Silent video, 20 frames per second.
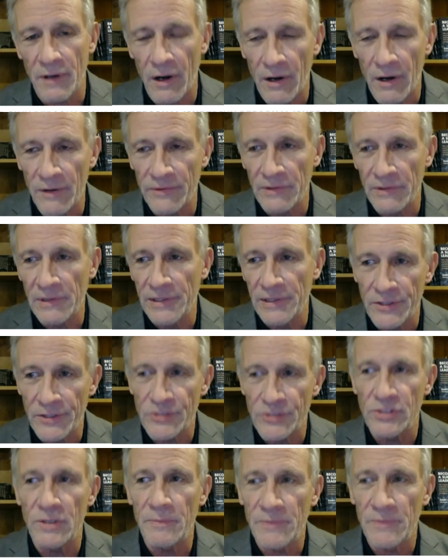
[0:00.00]
are the
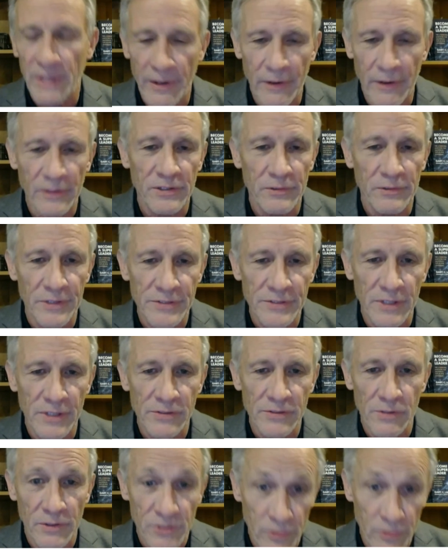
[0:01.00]
leadership
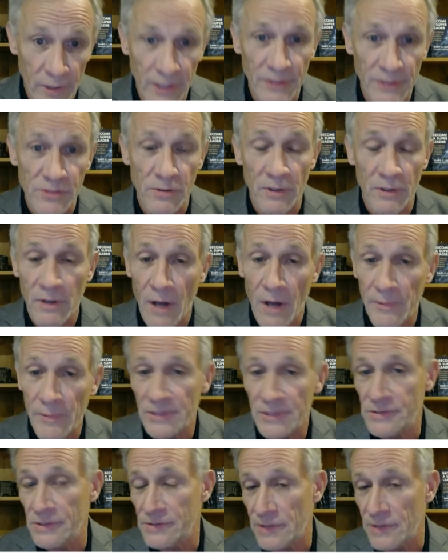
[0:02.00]
characteristics or traits or
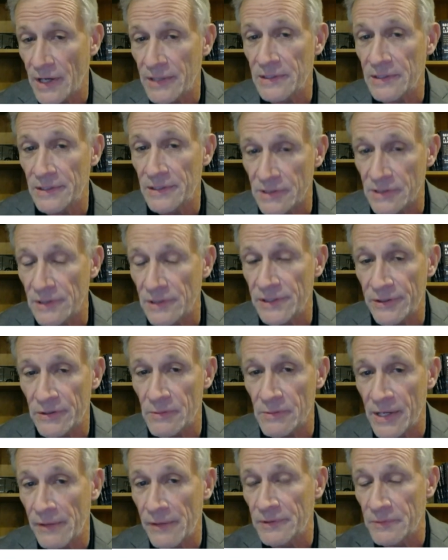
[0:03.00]
competencies that I need as a leader
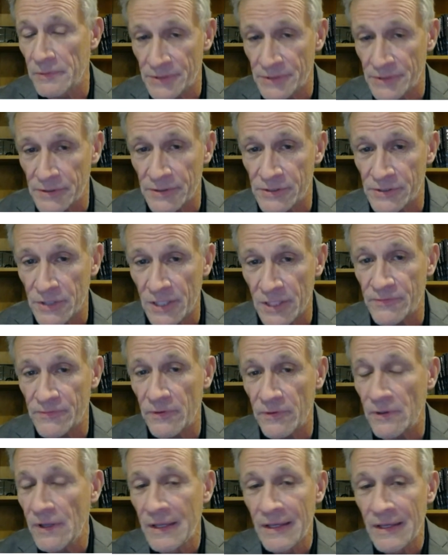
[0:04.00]
to be able to be
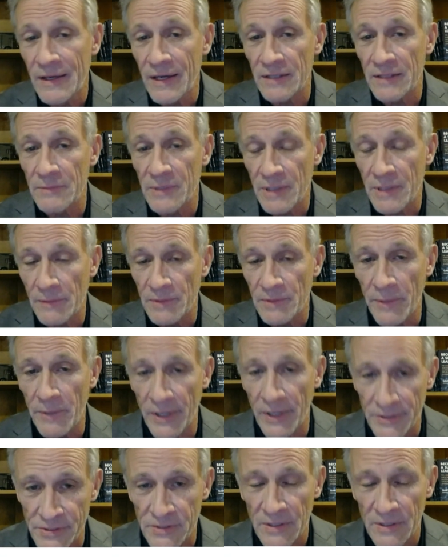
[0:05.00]
successful and to become the
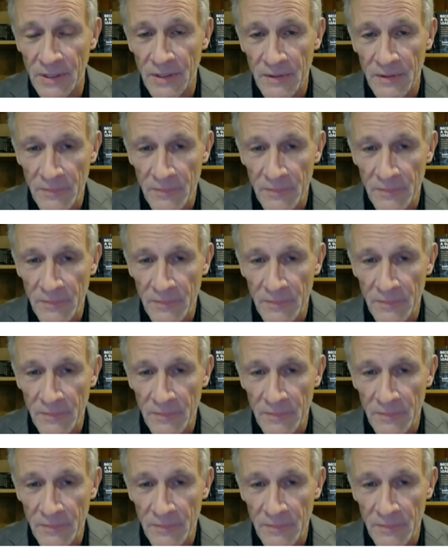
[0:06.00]
best